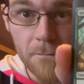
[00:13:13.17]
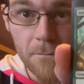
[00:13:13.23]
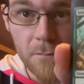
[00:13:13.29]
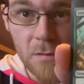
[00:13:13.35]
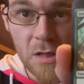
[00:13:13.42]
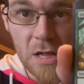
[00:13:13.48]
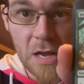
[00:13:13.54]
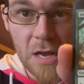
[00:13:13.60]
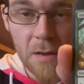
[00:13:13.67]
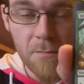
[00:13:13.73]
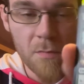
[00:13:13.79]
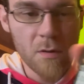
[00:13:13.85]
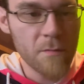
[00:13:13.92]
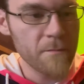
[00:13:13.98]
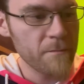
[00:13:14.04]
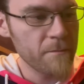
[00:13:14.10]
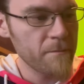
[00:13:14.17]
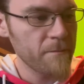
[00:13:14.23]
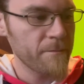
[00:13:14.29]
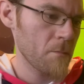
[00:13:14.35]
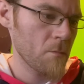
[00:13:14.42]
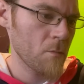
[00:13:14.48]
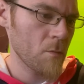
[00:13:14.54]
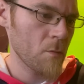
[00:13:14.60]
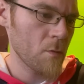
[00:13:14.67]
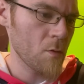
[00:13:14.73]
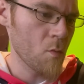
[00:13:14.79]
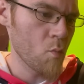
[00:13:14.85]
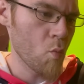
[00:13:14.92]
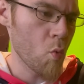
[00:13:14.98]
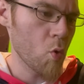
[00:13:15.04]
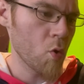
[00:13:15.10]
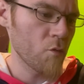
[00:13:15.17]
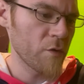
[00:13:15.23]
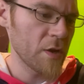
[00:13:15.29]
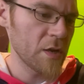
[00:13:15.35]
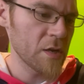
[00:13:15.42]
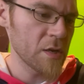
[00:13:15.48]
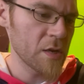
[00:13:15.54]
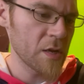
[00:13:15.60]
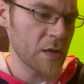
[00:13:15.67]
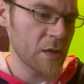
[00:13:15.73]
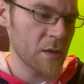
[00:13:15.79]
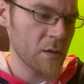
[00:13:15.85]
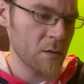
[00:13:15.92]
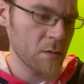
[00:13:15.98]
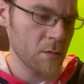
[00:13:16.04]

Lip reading: Lame. War Rig again.